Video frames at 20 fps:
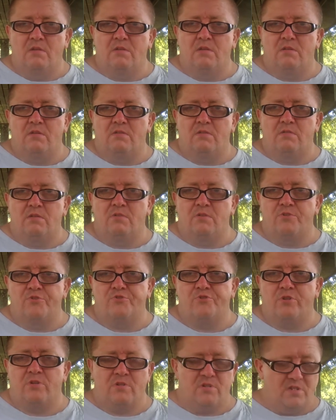to
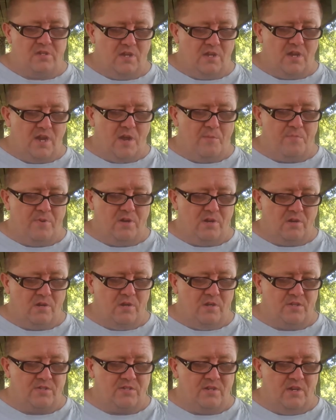ensure that they copy your
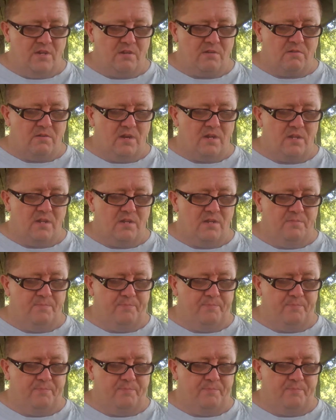call sign correctly.